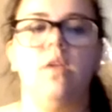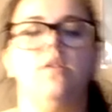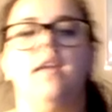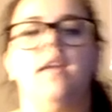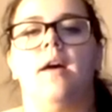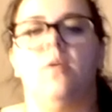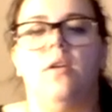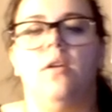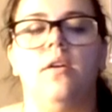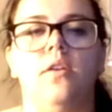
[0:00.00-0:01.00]
Now,
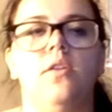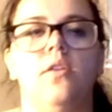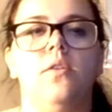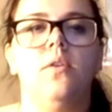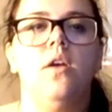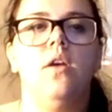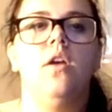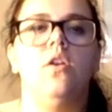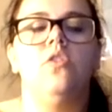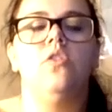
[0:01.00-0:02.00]

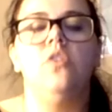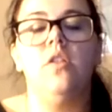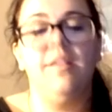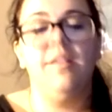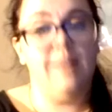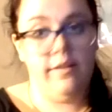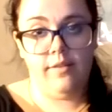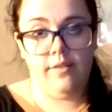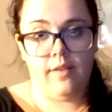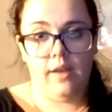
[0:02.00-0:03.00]
due to these lens
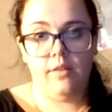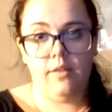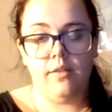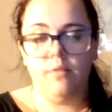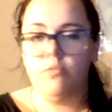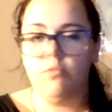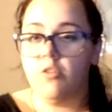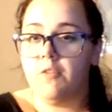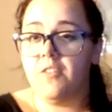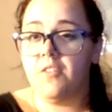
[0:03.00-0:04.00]
designs,
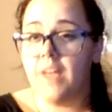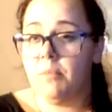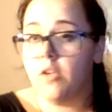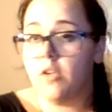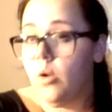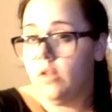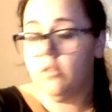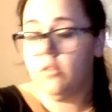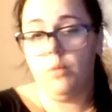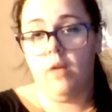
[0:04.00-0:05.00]
there's different types of
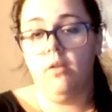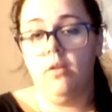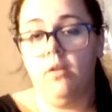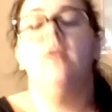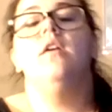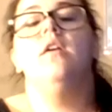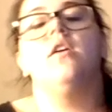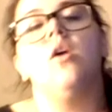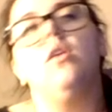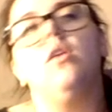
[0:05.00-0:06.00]
coatings as well.
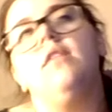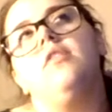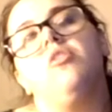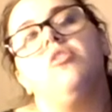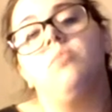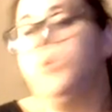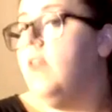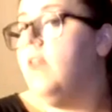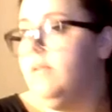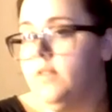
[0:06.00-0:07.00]
Coatings such as blue light